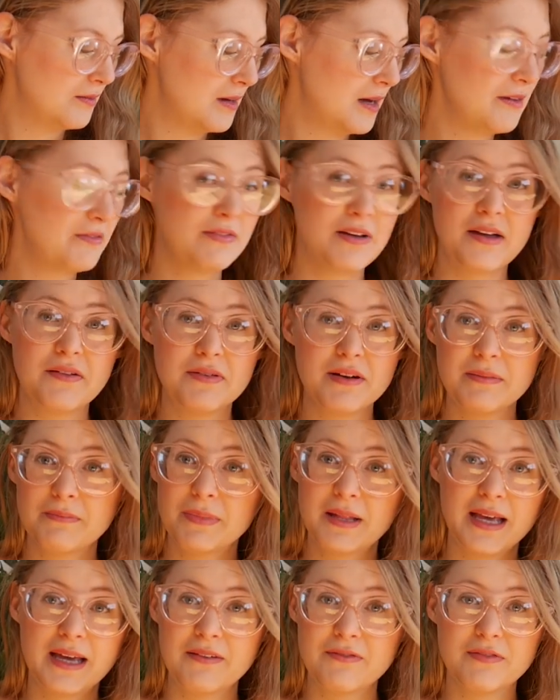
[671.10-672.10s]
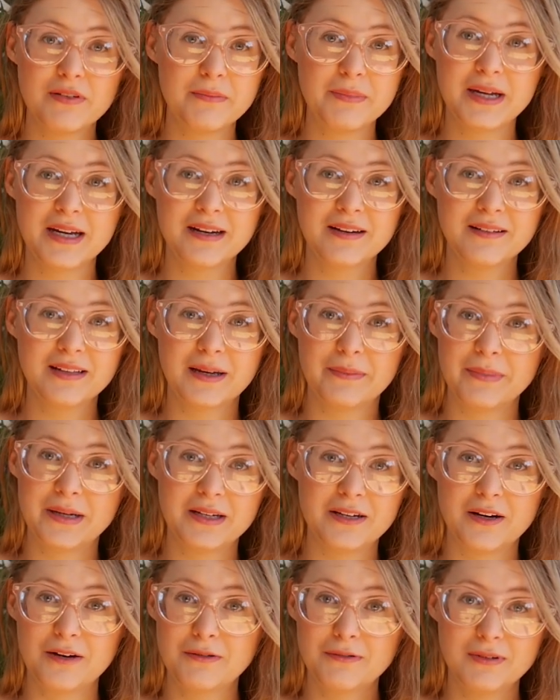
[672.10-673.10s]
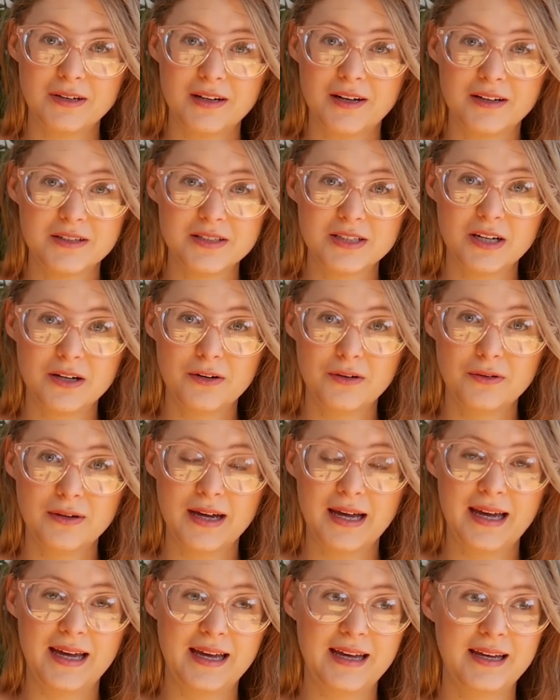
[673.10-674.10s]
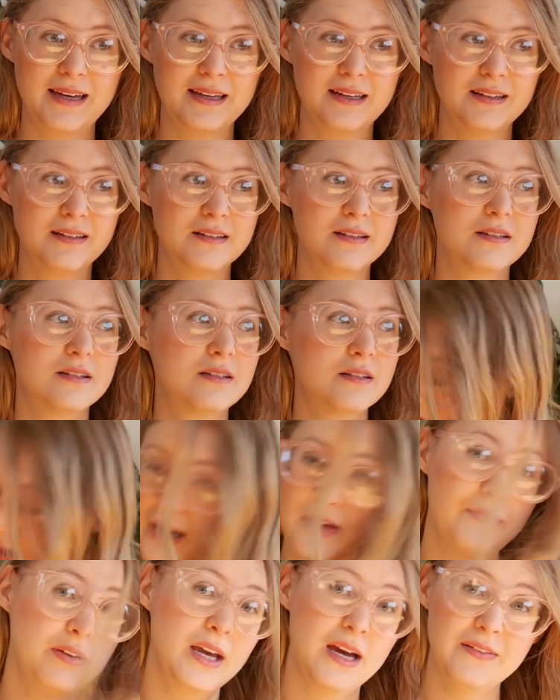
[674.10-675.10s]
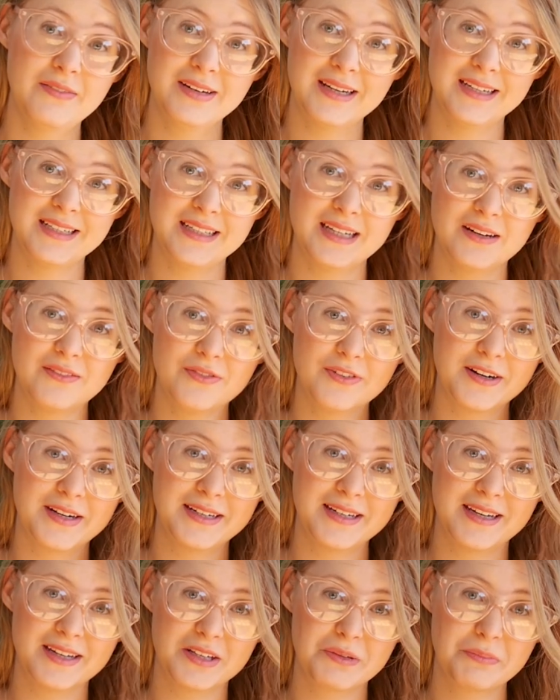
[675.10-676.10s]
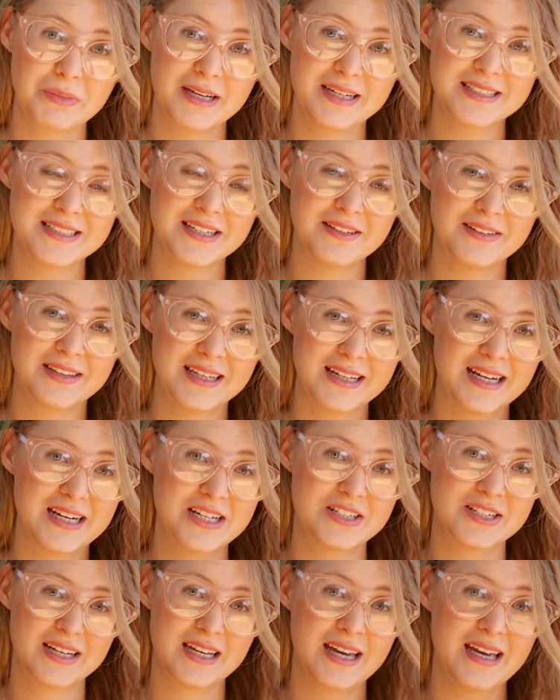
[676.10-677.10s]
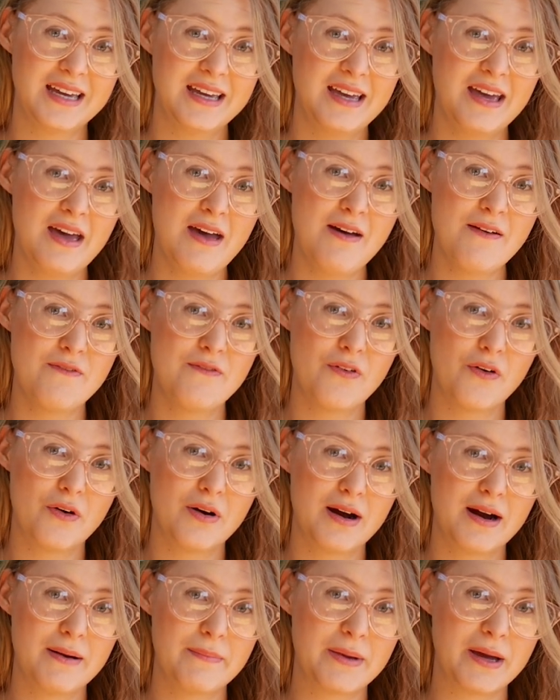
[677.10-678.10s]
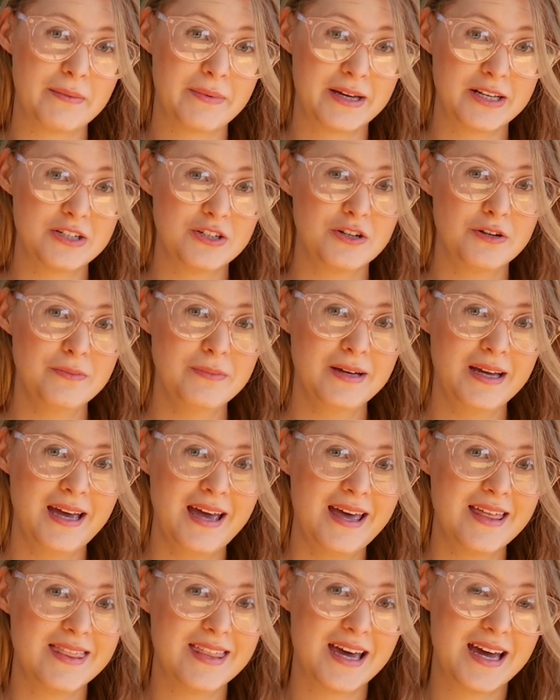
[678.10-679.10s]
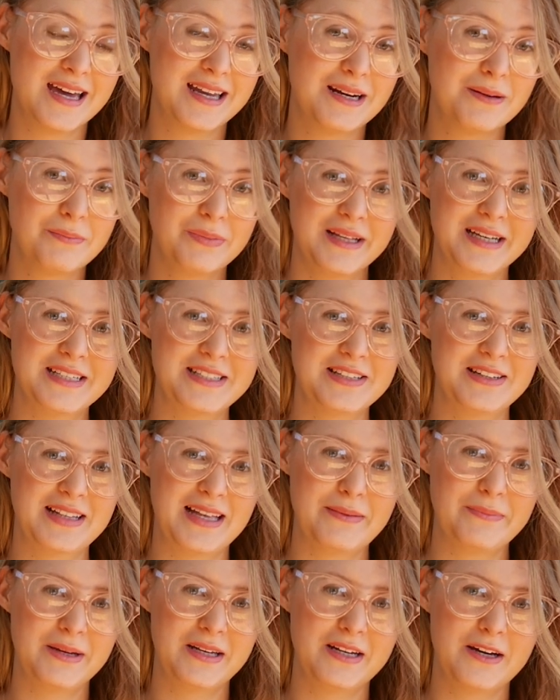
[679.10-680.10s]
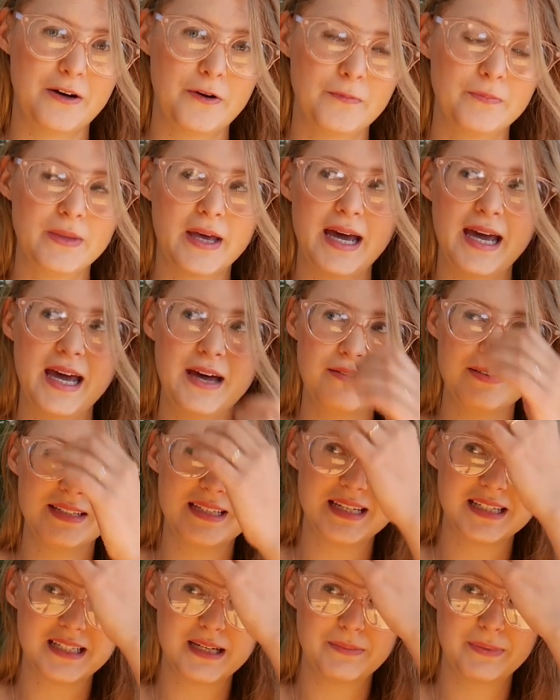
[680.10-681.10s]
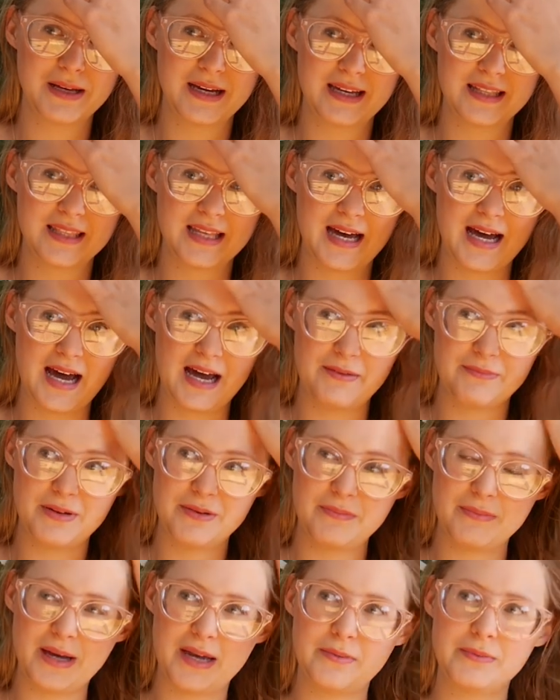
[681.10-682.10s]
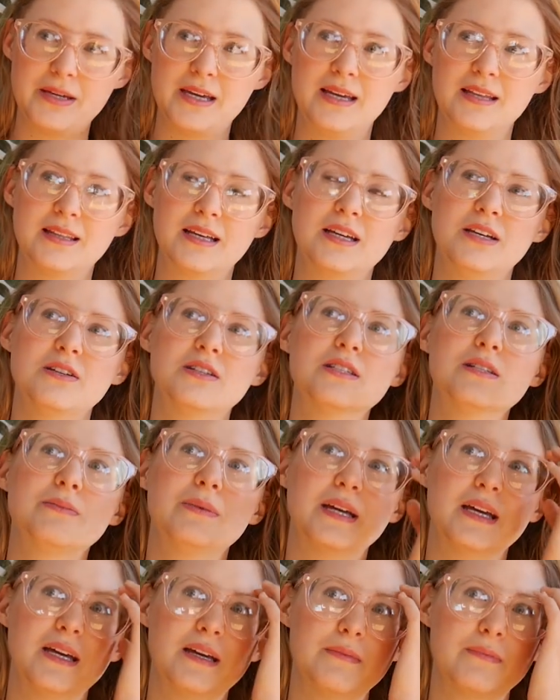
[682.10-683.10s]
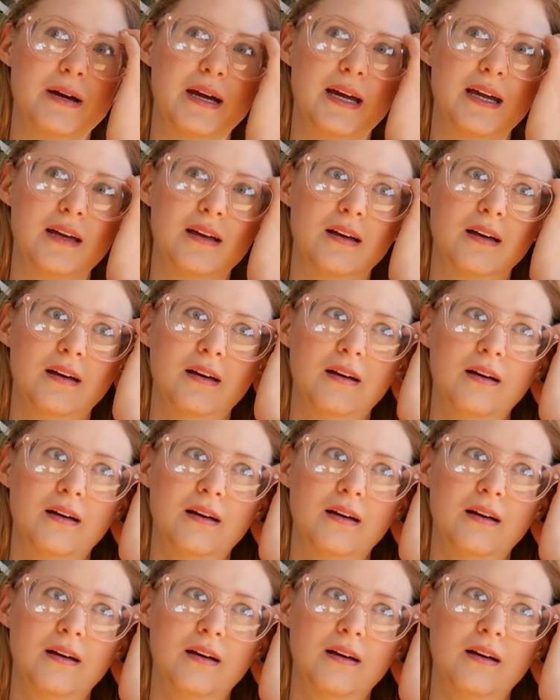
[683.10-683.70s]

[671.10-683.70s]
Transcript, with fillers: a favorite plant from here, let me know also. And if you have an idea for any other plants that you think I should get for my bedroom, then please do let me know. I have a ZZ plant that I've been babying that used to be in my